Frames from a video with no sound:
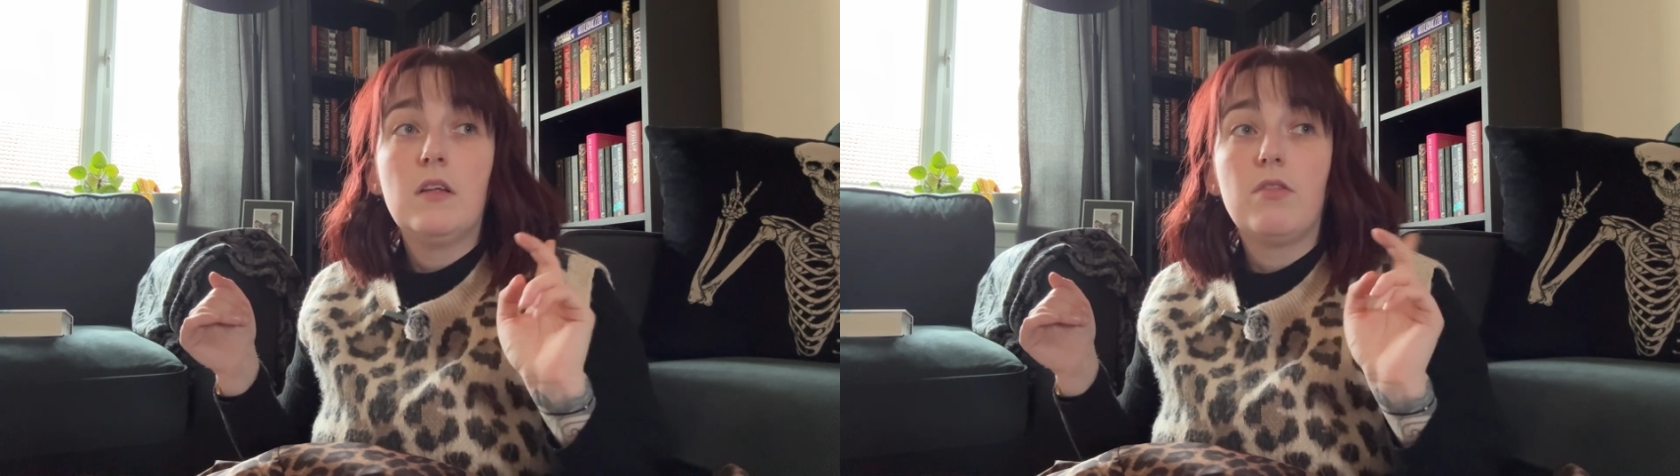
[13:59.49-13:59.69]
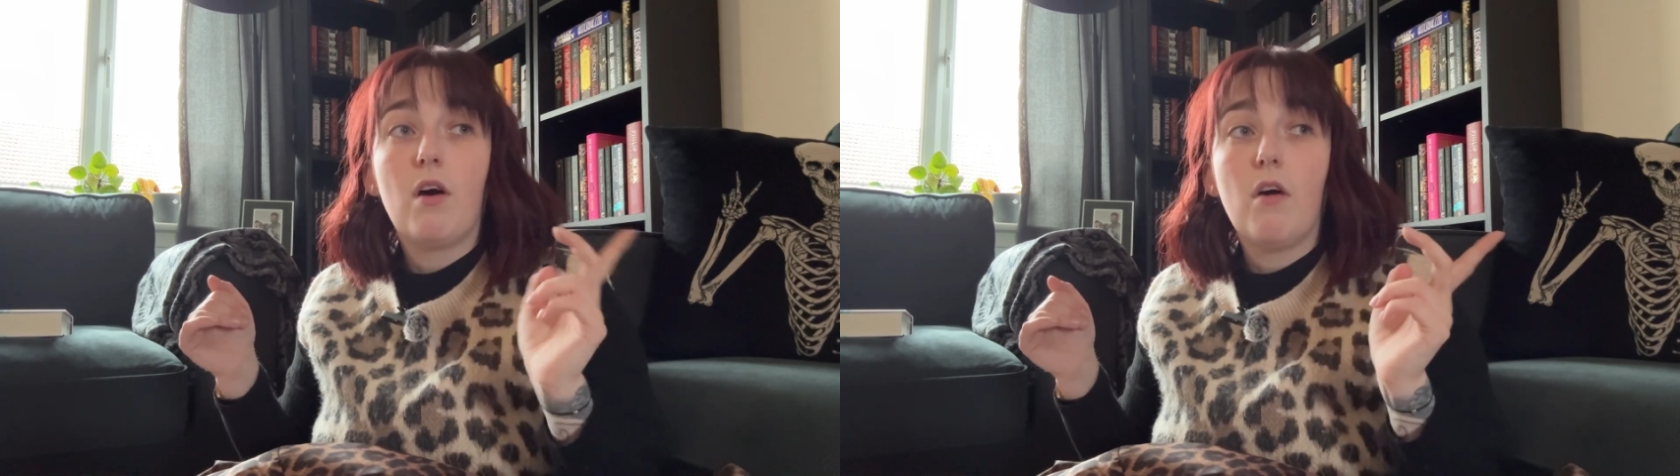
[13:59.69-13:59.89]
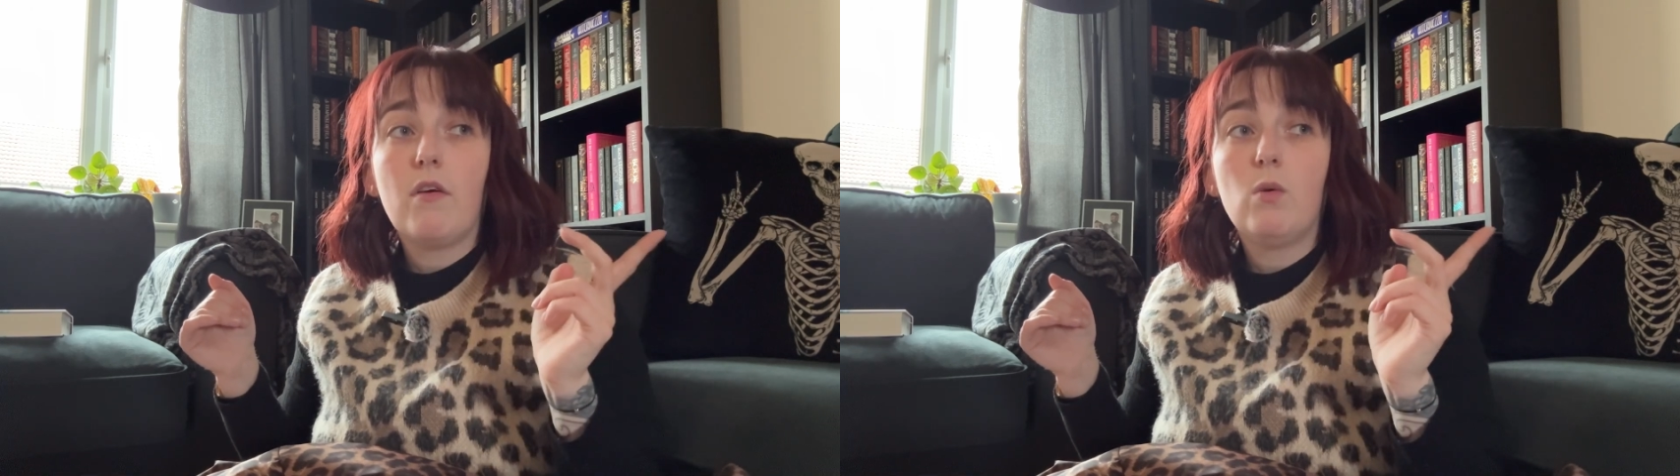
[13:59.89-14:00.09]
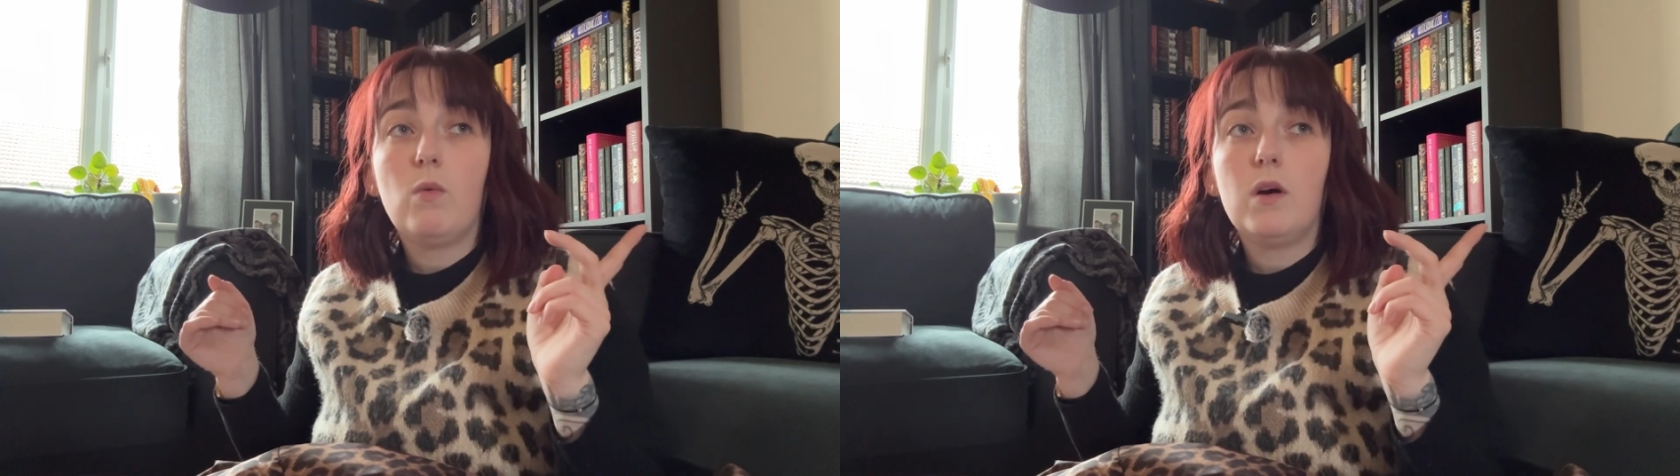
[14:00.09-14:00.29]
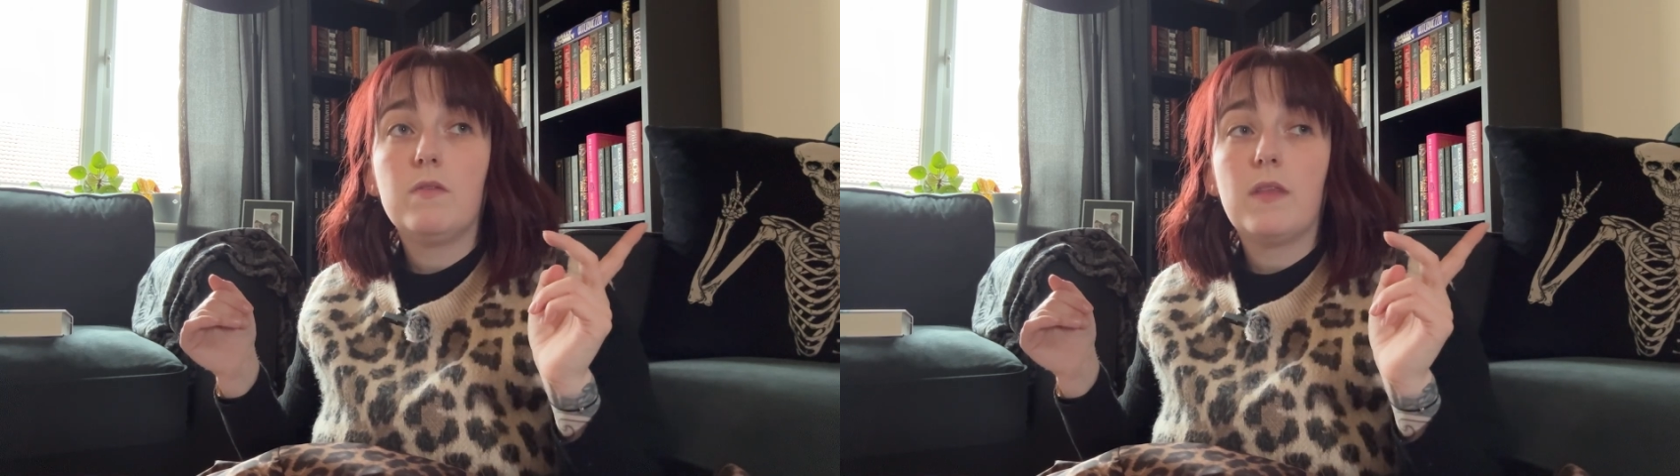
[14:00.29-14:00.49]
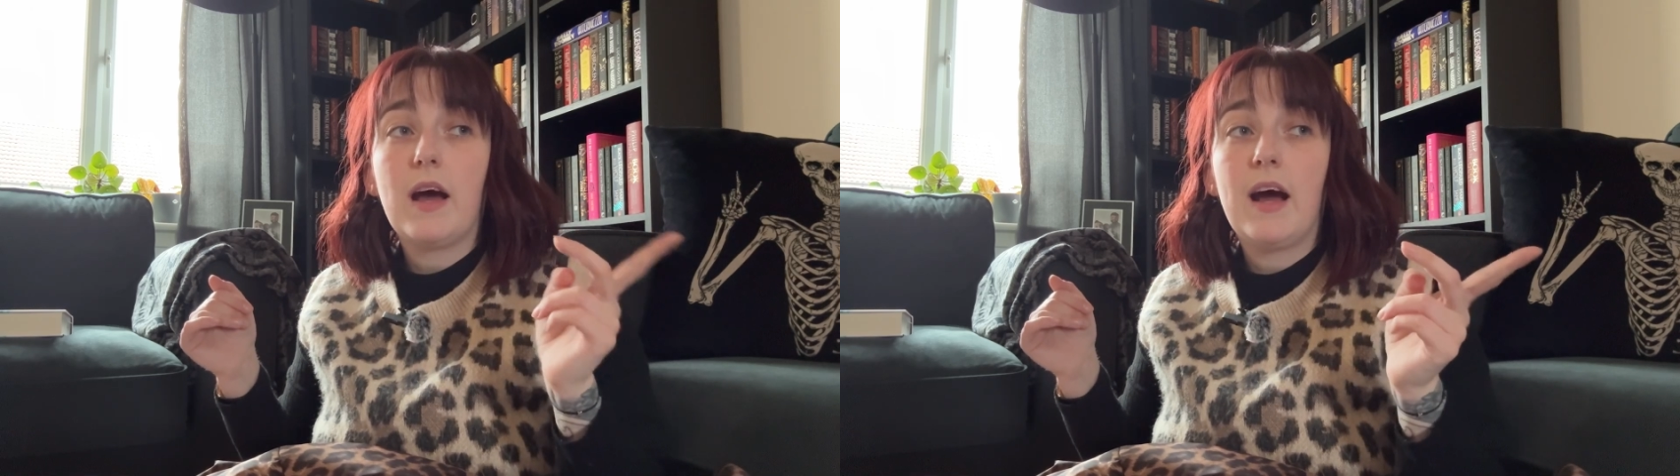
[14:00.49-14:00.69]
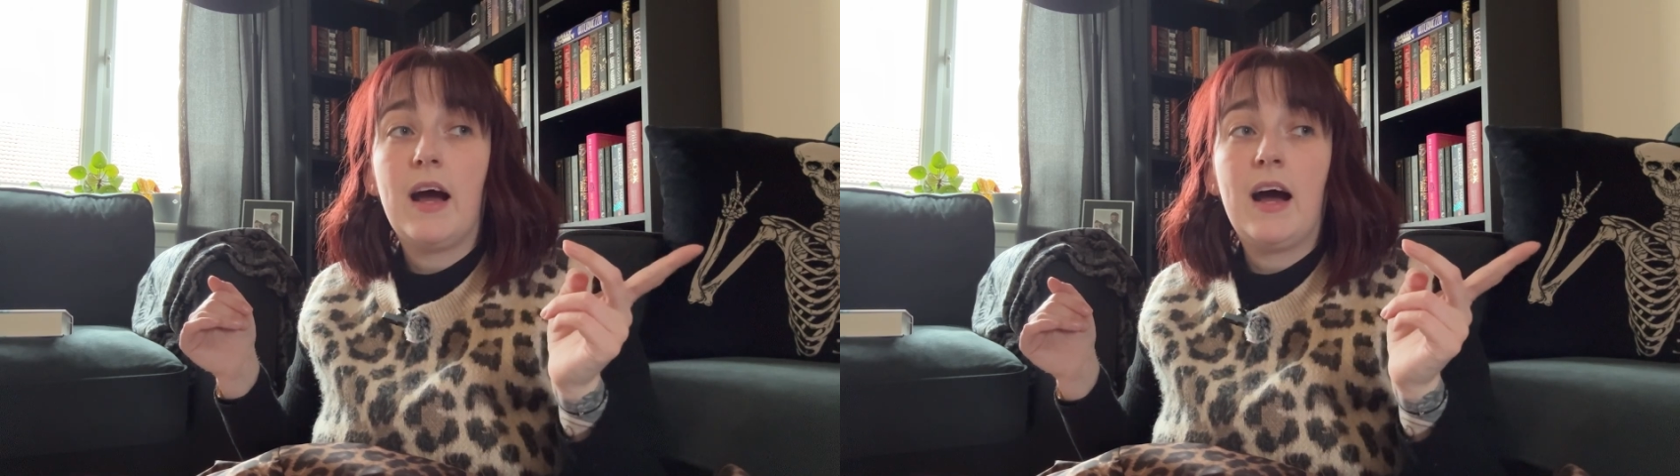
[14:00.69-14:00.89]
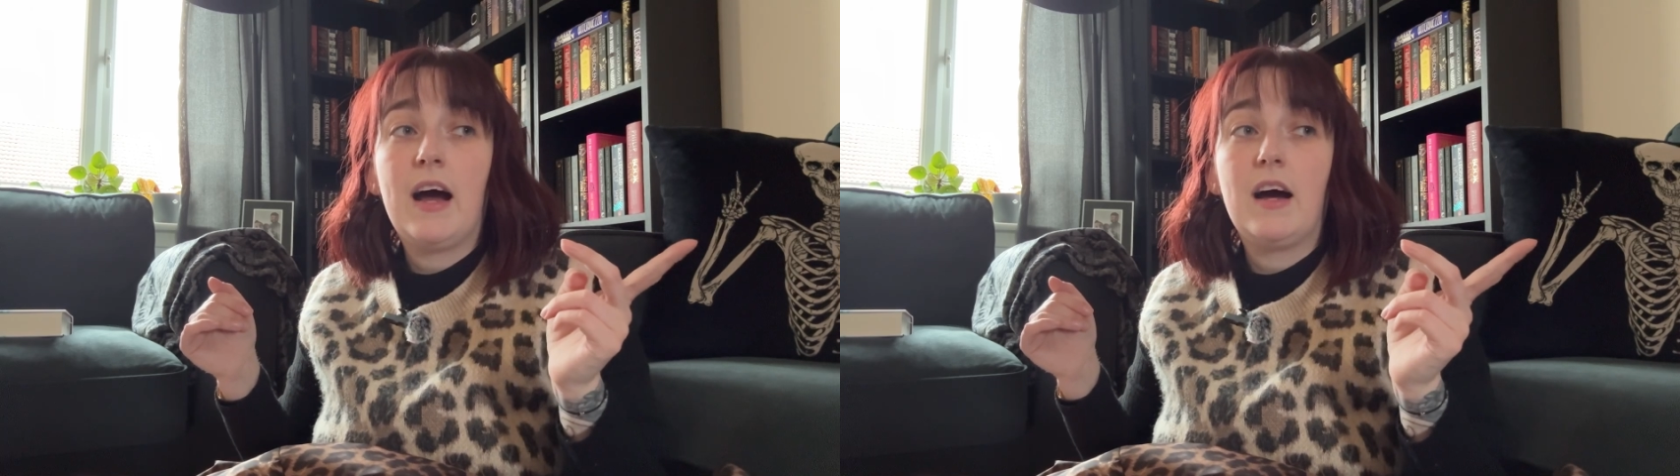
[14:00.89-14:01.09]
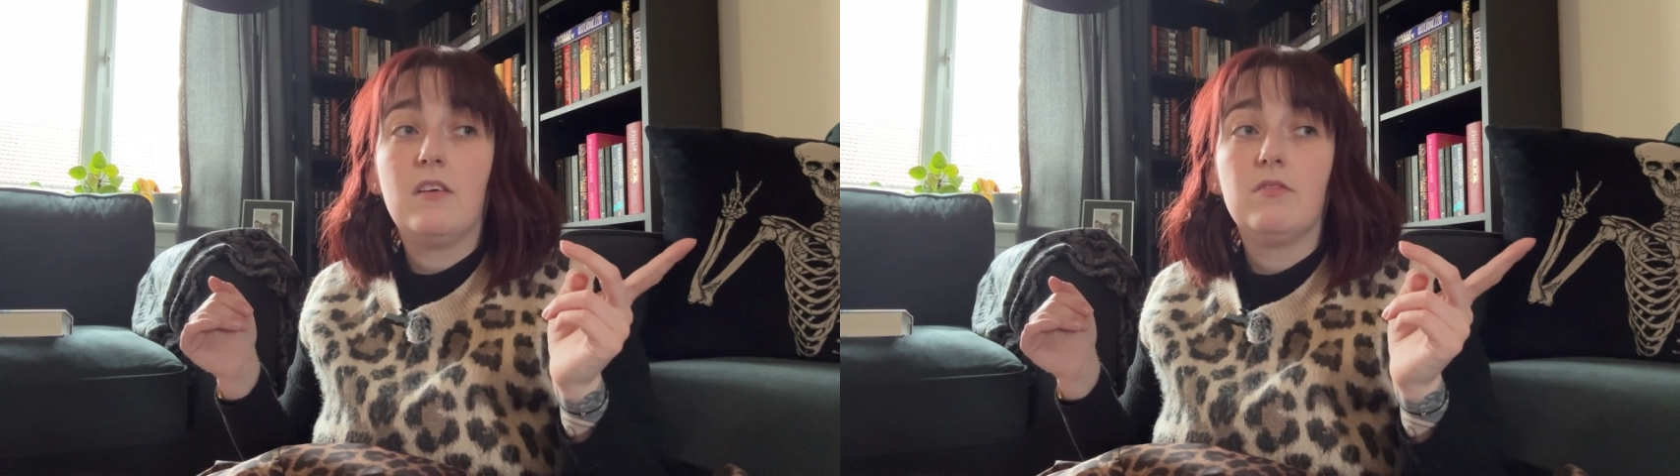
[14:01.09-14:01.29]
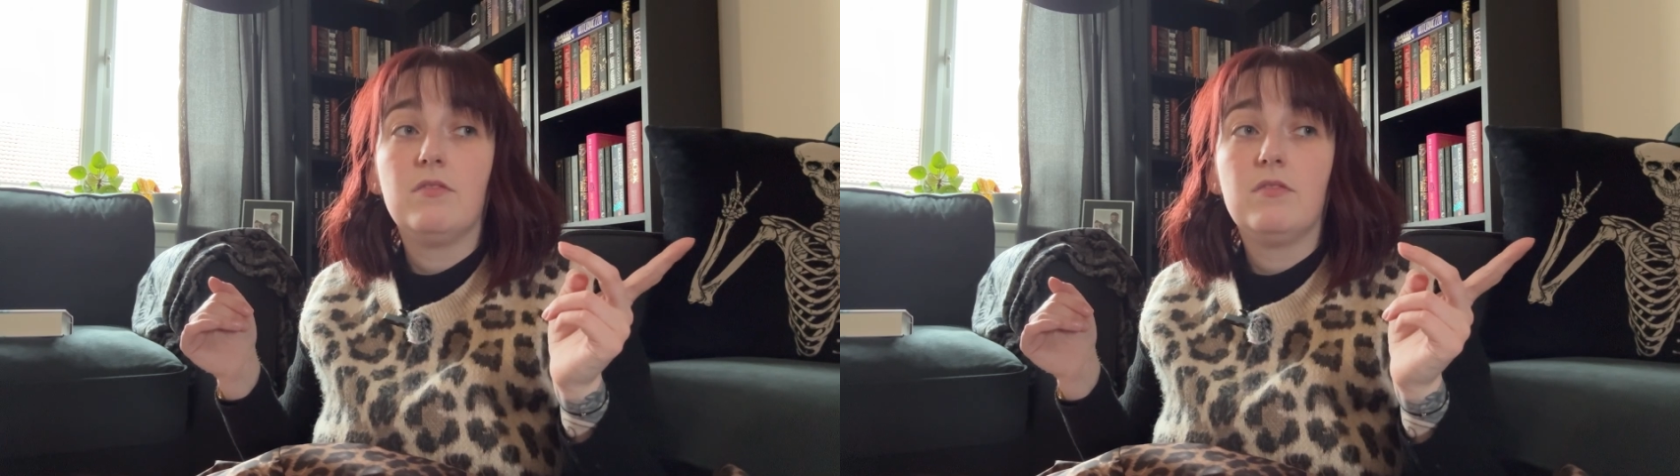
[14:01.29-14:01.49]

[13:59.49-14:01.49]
The other one that I have